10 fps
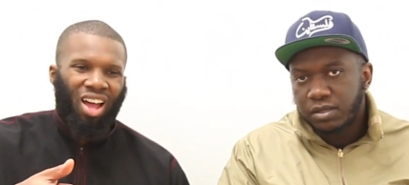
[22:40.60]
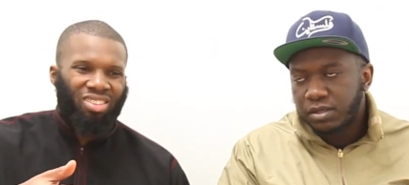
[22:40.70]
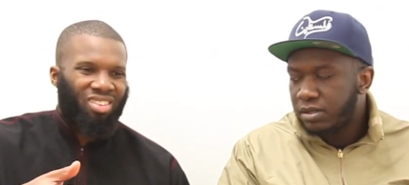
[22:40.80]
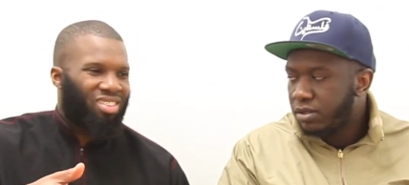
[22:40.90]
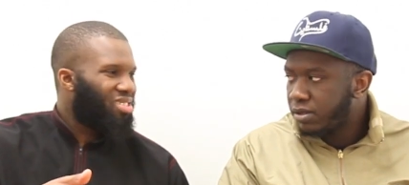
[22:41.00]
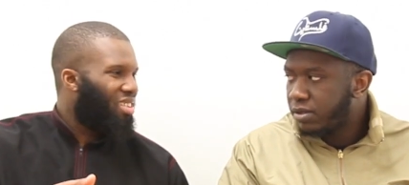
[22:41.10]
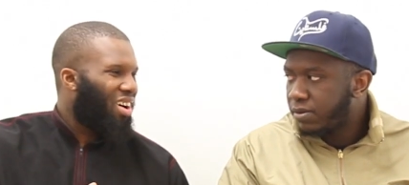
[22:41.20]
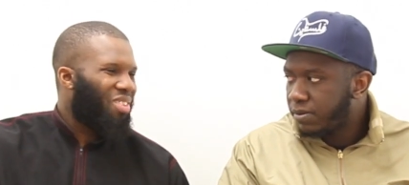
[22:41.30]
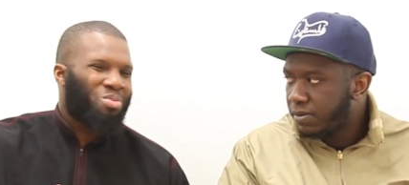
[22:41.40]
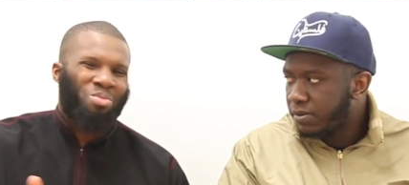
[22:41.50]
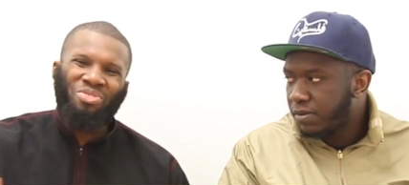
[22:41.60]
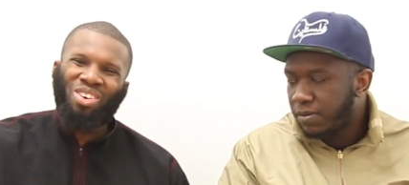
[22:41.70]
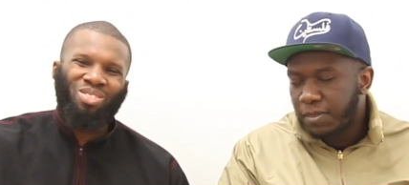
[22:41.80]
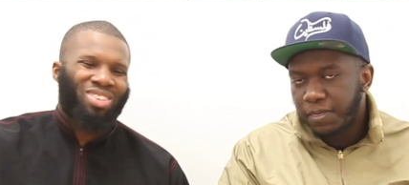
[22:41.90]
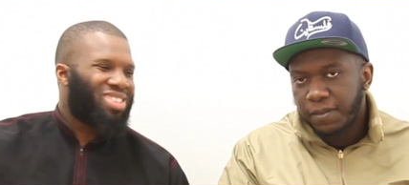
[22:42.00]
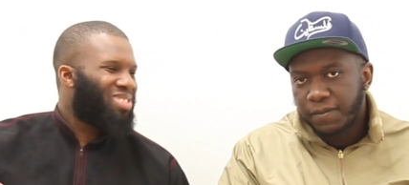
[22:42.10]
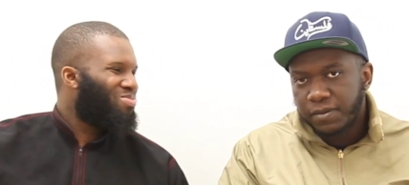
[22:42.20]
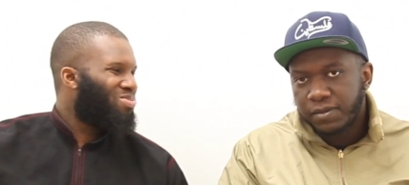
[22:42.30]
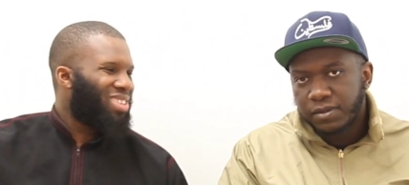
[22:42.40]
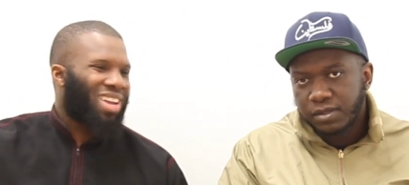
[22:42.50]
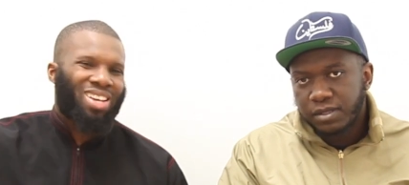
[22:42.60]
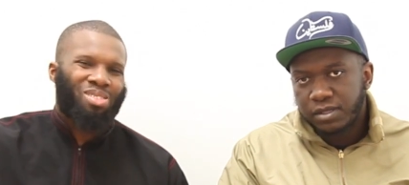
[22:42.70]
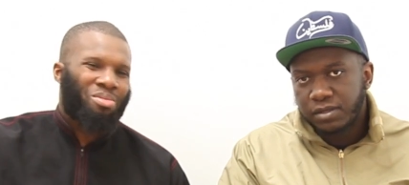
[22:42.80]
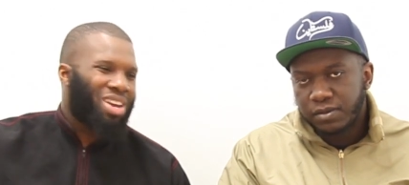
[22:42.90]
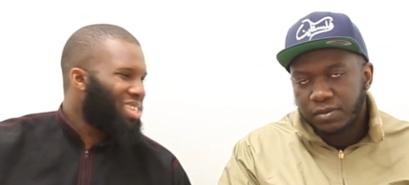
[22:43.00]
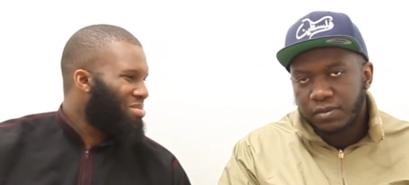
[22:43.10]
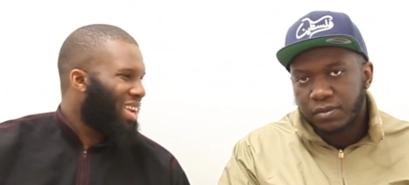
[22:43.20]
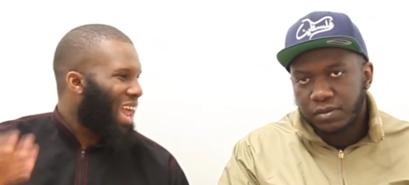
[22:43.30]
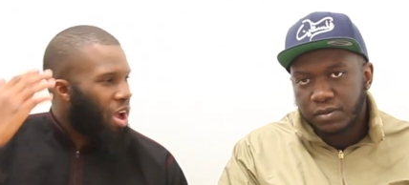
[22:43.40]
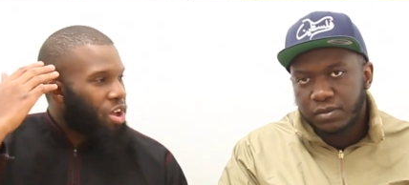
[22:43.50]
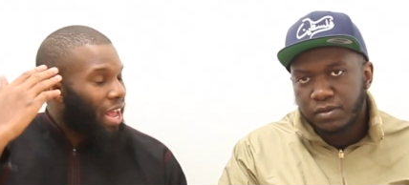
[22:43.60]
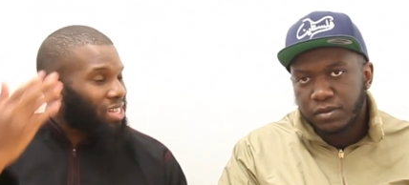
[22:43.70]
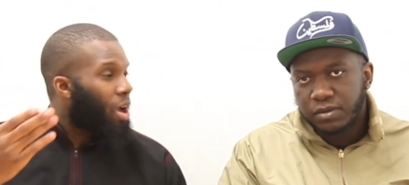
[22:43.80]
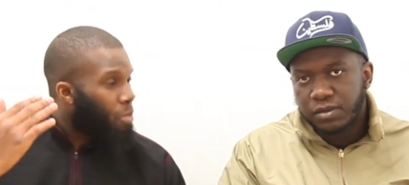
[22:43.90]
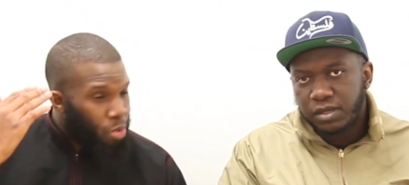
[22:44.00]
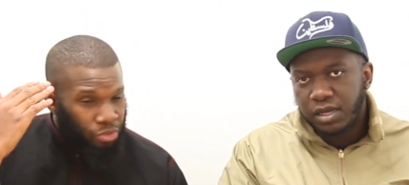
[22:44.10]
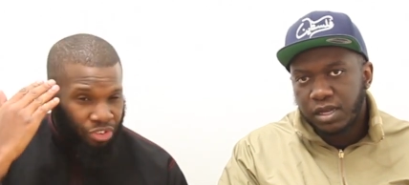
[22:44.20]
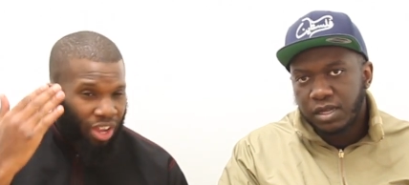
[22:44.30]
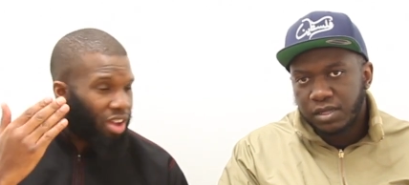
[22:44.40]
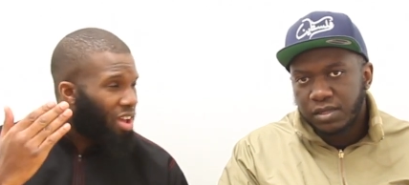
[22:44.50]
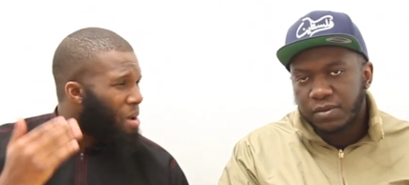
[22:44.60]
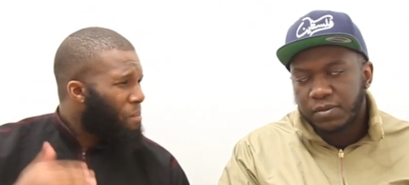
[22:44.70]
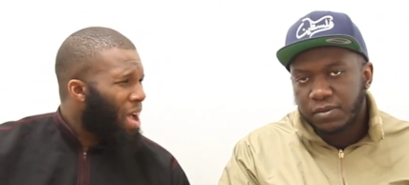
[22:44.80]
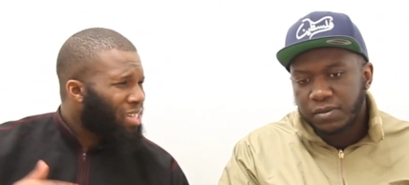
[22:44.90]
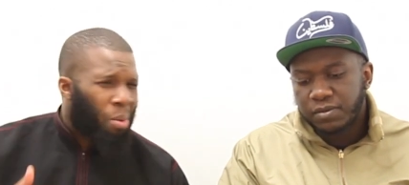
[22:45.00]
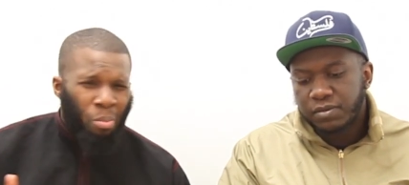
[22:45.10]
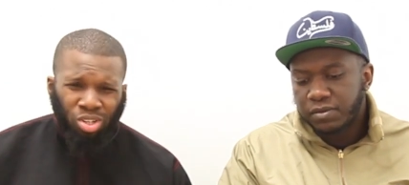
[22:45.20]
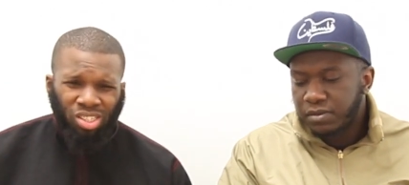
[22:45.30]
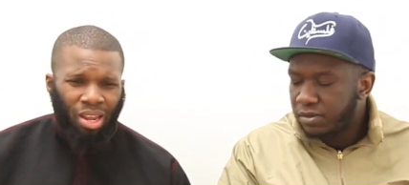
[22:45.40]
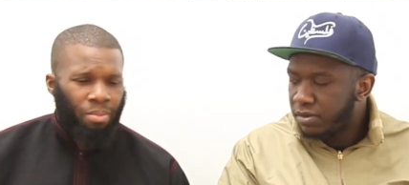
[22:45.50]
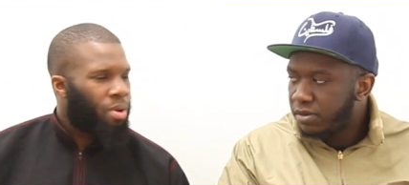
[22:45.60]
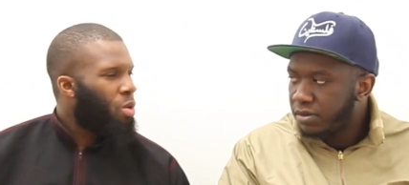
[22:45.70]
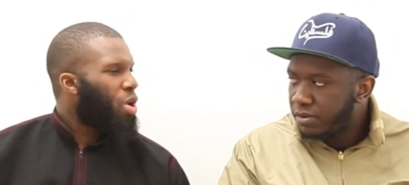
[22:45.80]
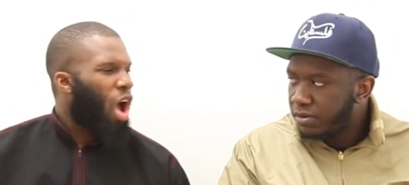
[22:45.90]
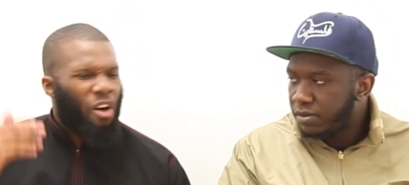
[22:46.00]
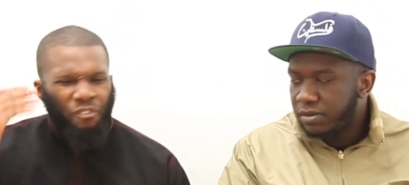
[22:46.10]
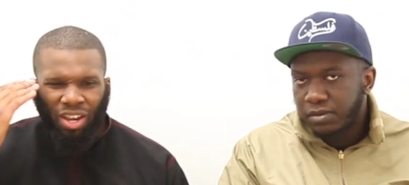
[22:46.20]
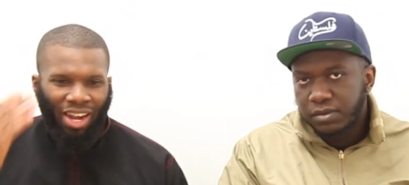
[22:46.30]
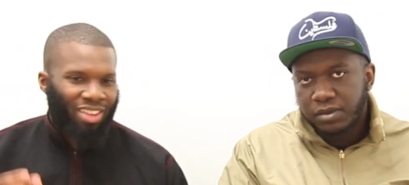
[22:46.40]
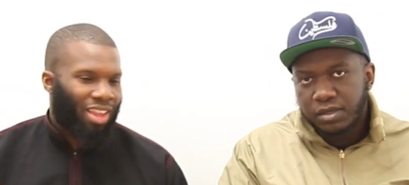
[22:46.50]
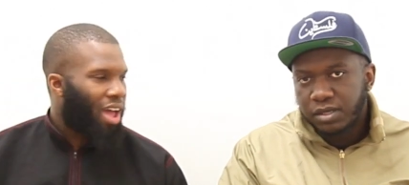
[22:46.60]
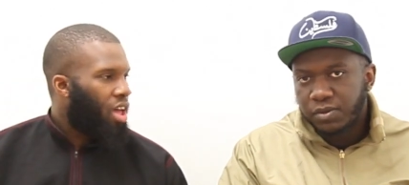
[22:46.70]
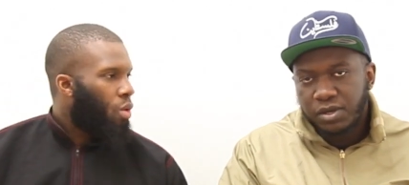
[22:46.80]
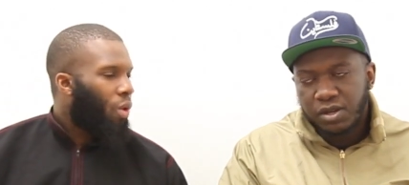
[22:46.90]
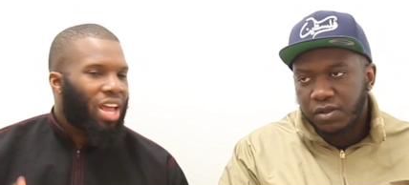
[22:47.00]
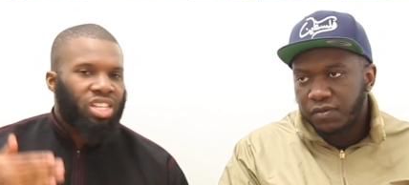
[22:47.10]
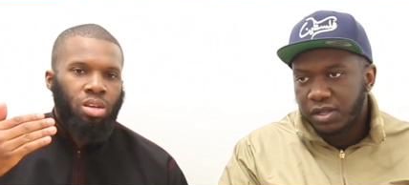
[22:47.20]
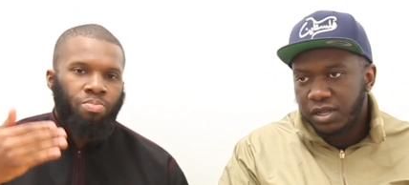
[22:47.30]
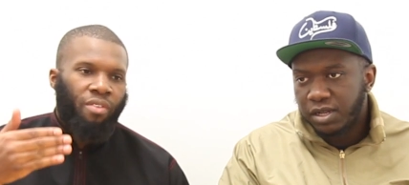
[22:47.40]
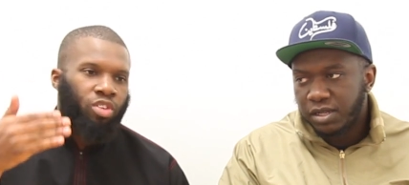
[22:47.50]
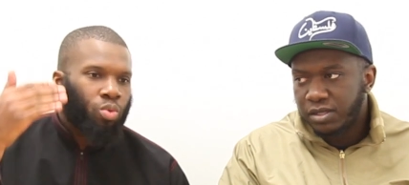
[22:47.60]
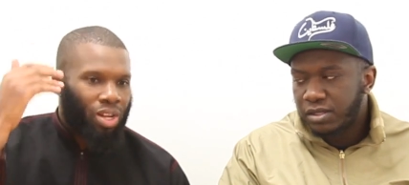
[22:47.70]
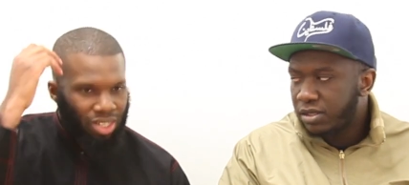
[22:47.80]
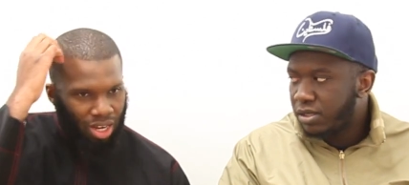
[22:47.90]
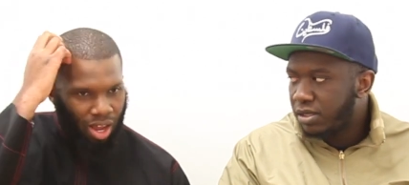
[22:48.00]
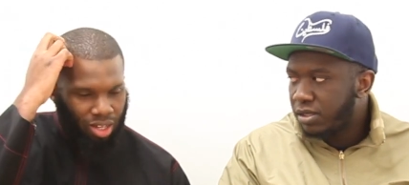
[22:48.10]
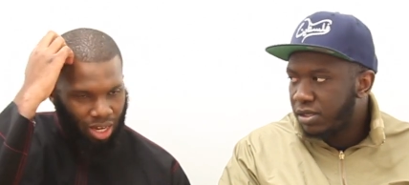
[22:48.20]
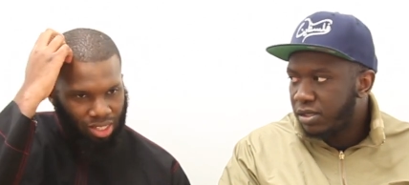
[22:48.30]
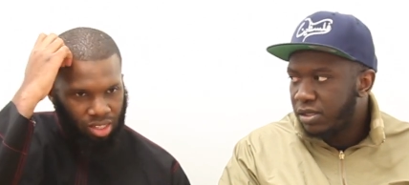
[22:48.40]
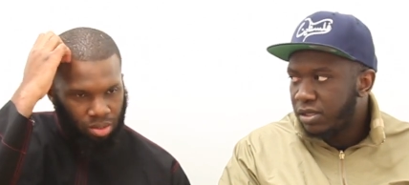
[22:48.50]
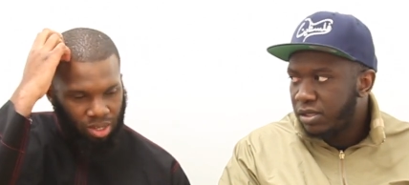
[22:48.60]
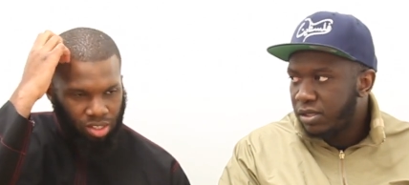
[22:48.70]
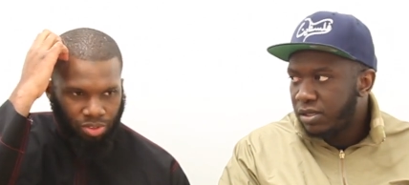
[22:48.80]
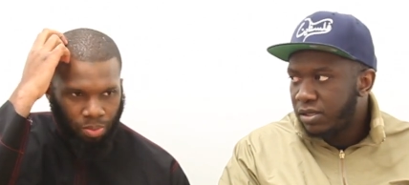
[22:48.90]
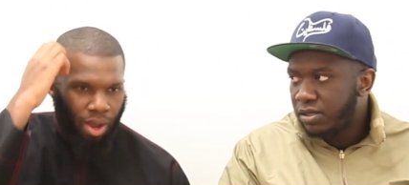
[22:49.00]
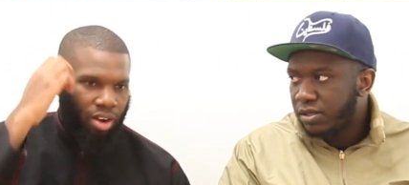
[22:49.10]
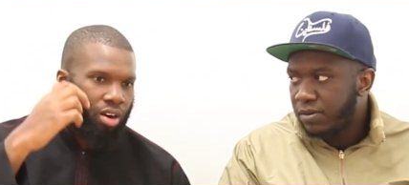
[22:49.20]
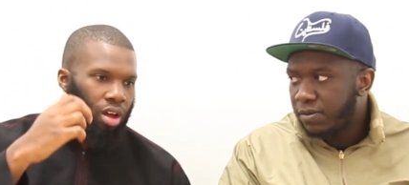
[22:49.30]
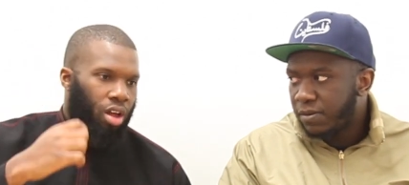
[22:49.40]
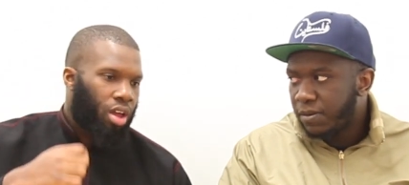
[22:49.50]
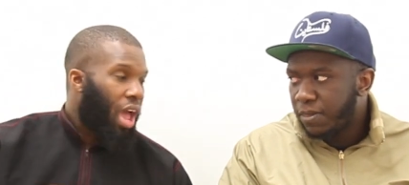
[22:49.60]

Speaker 1: attars or, uh, or oh, we think, what's this? This guy's a waste, man. Like that's how we would yeah. think. But as a Muslim, you can't think like that. When I see brothers that. who are saying attar, I say to myself, Subhanallah.